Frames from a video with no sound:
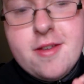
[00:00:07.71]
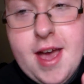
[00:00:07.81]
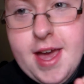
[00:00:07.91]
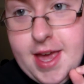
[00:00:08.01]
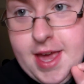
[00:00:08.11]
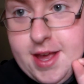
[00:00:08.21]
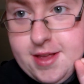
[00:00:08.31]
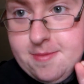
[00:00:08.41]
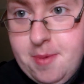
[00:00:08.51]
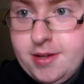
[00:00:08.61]
Today
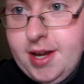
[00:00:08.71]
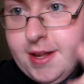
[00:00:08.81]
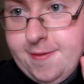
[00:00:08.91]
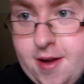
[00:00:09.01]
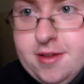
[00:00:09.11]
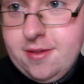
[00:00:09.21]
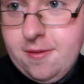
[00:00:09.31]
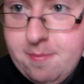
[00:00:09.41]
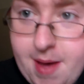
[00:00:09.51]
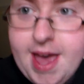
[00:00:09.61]
it's Monday, the 1st
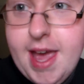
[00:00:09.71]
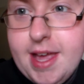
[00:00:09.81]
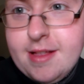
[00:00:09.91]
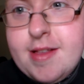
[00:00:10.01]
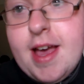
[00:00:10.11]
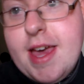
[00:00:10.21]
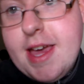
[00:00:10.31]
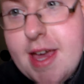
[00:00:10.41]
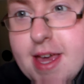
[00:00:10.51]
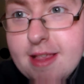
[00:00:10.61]
of May.
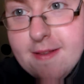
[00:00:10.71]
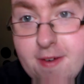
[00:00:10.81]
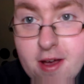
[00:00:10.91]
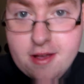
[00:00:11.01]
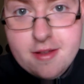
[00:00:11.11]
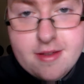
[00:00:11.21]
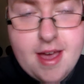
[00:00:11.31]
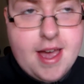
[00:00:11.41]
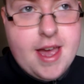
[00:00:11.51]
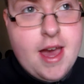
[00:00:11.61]
Today is the first
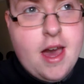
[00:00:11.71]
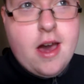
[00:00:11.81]
day